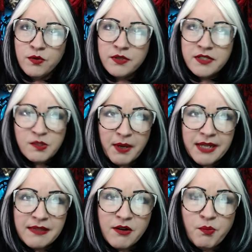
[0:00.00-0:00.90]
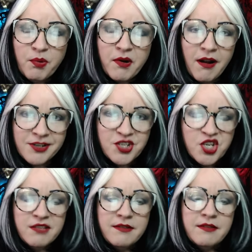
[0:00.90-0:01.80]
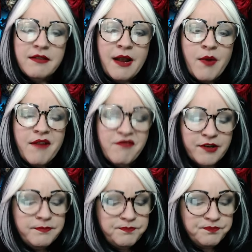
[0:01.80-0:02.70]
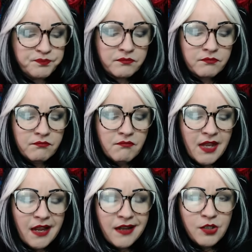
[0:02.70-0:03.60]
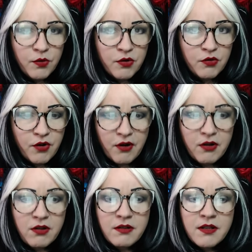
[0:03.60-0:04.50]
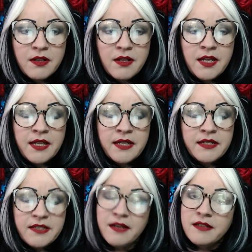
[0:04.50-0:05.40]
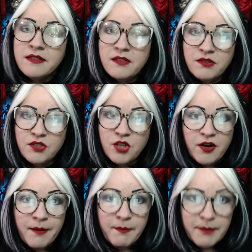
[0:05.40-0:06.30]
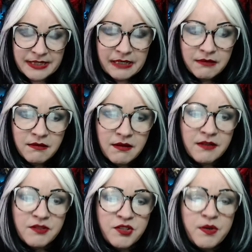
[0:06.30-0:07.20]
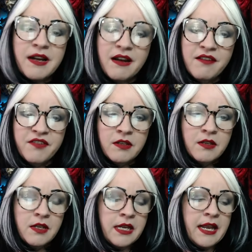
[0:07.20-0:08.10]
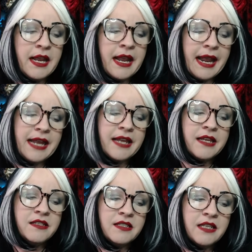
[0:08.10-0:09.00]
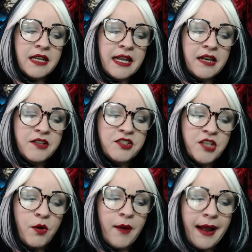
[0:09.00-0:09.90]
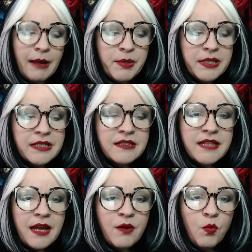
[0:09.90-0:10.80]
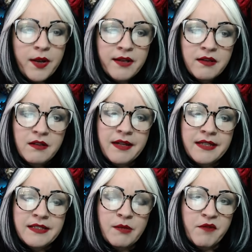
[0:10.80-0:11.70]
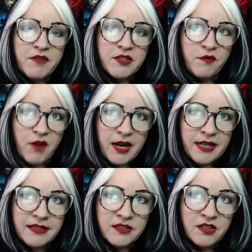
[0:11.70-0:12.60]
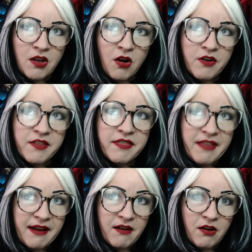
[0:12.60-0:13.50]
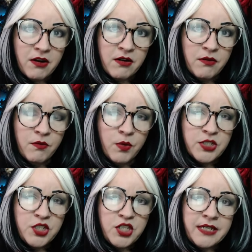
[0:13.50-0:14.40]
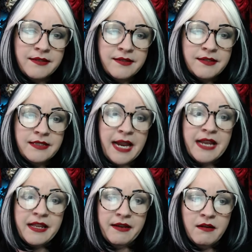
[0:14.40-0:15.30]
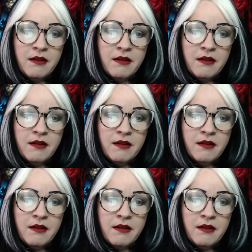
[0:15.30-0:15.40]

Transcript: despite their precautions, however, a local girl does turn up missing soon enough. And it so happens that Will and some of his friends are there when she's taken.